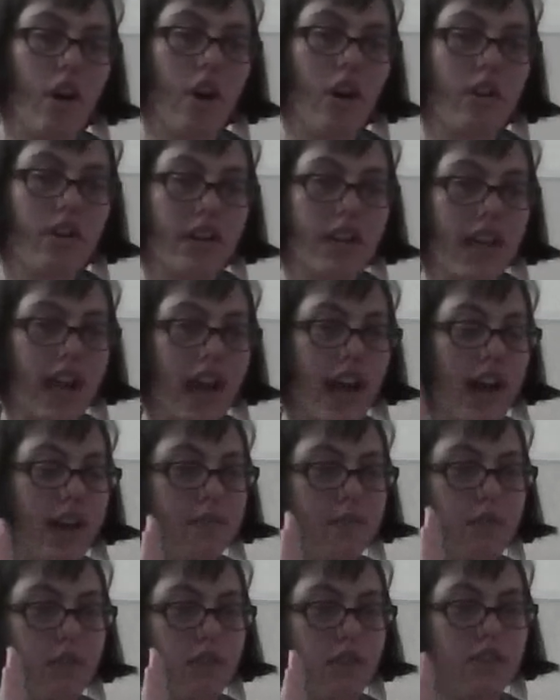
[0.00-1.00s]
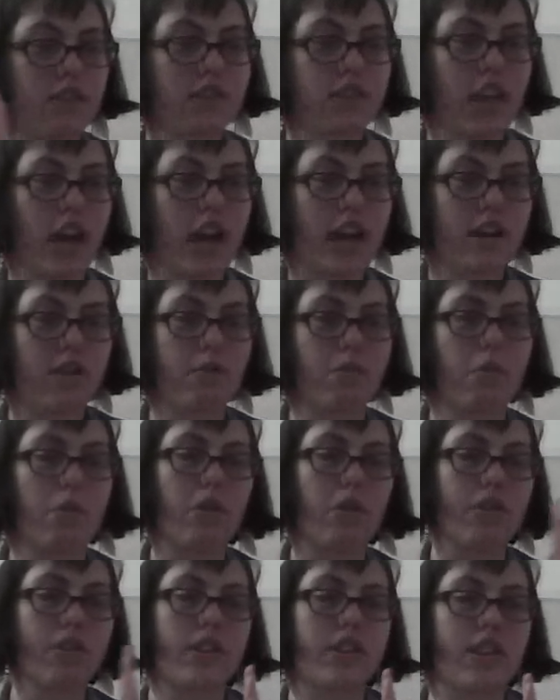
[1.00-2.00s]
already have this kind of
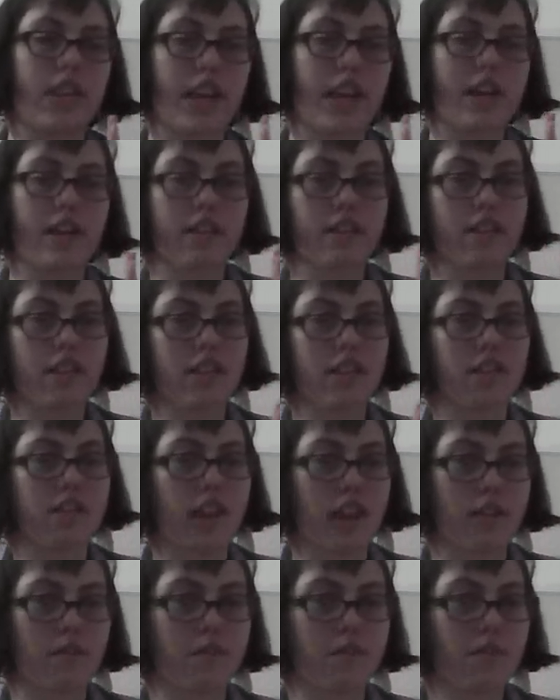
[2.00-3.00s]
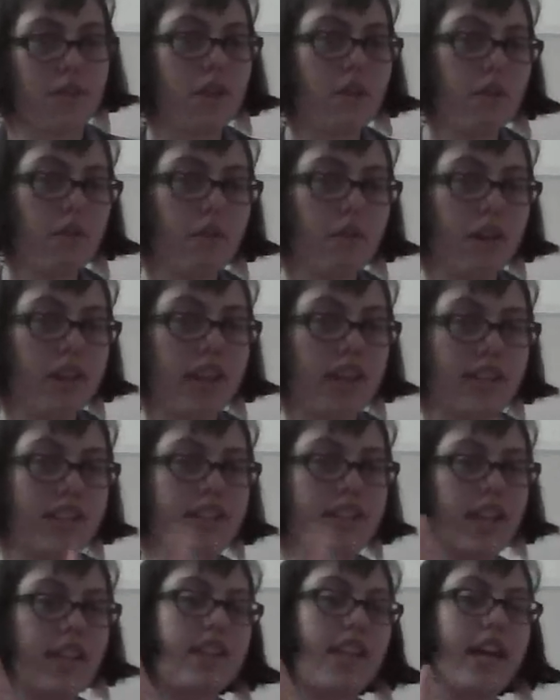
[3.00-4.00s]
world that they view, and they
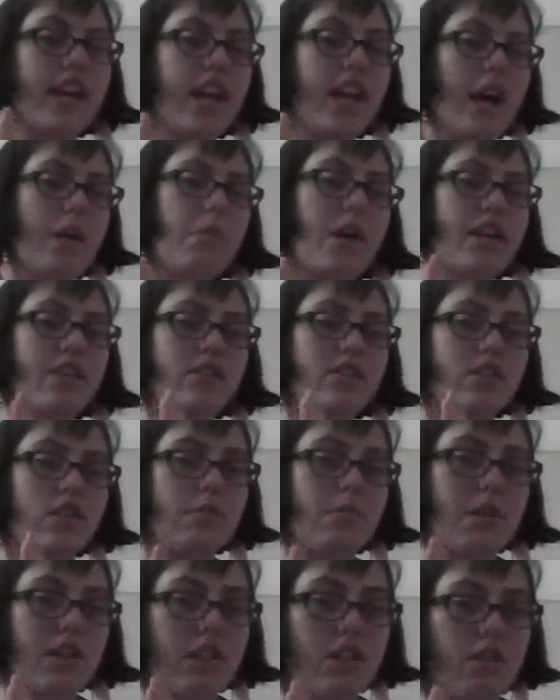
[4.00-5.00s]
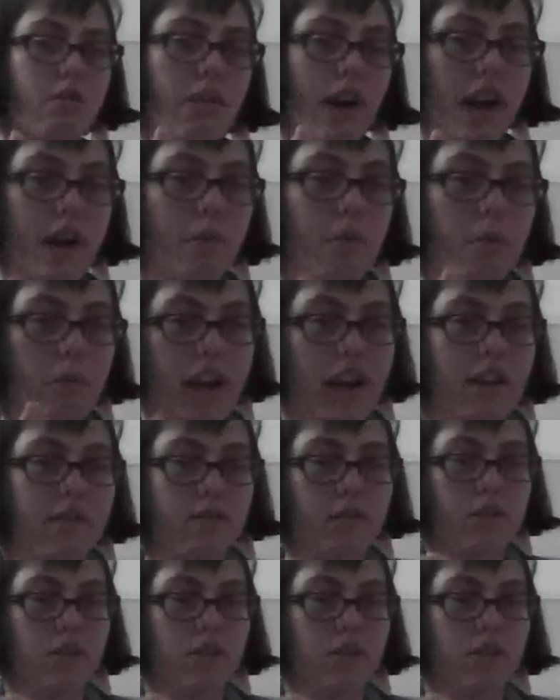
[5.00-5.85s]
set that up as to be the right way